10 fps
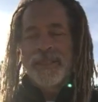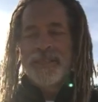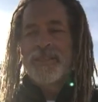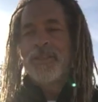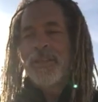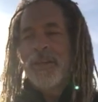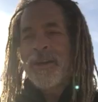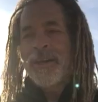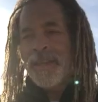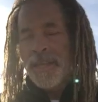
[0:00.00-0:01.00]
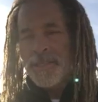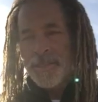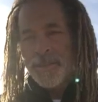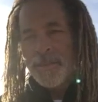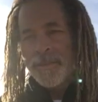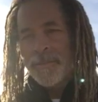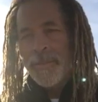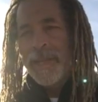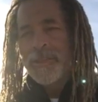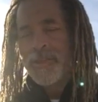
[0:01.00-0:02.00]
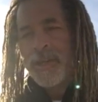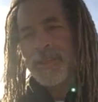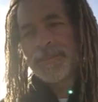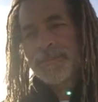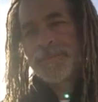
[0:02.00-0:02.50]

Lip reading: into the archangel Metatron,